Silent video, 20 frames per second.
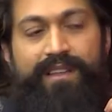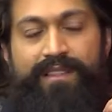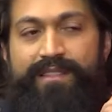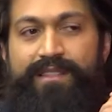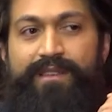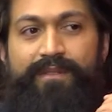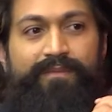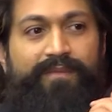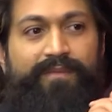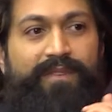
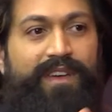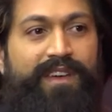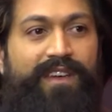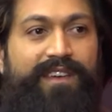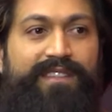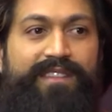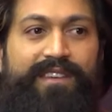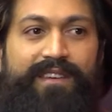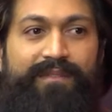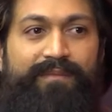the way
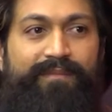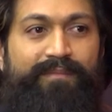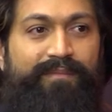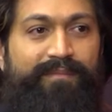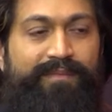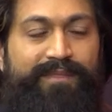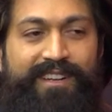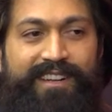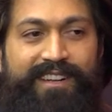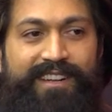they
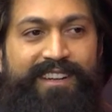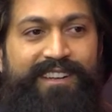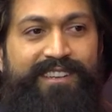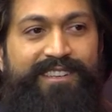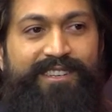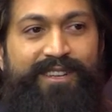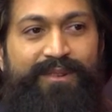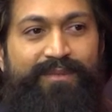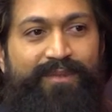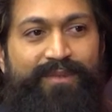did
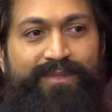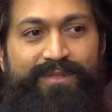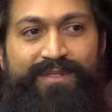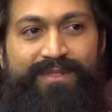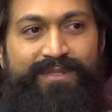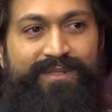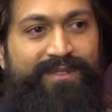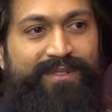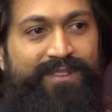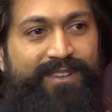interviews,
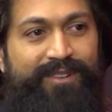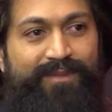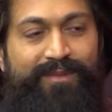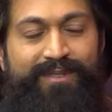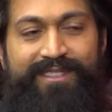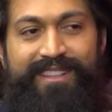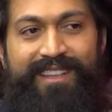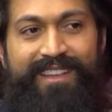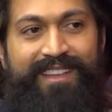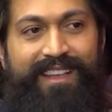it
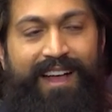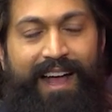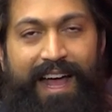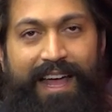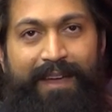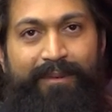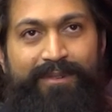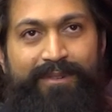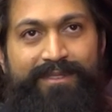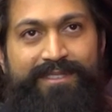was like
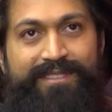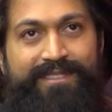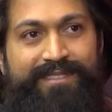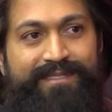I was